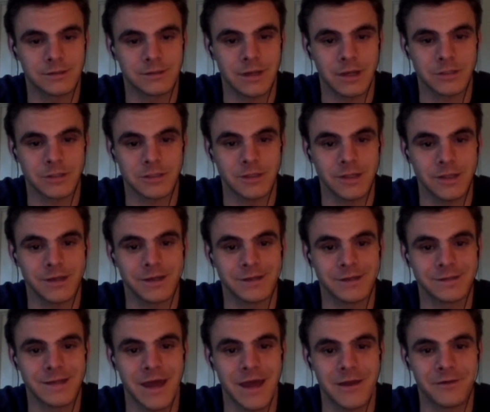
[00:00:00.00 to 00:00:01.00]
actually
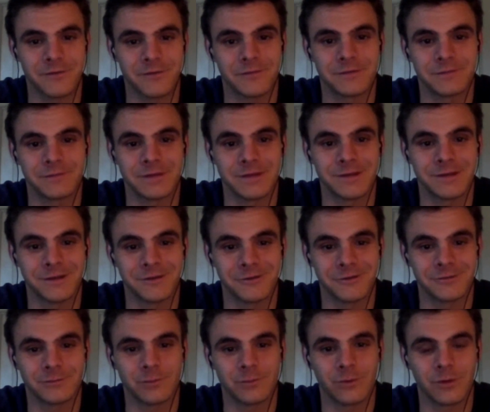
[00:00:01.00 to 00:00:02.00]
10 or 15
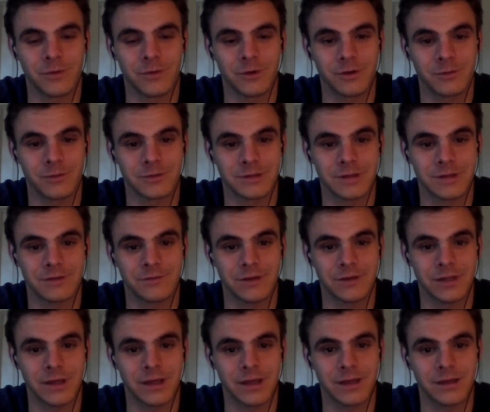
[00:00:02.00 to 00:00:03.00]
degrees warmer almost every
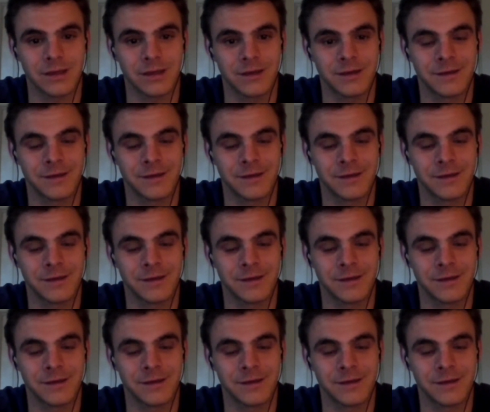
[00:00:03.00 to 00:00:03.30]
day.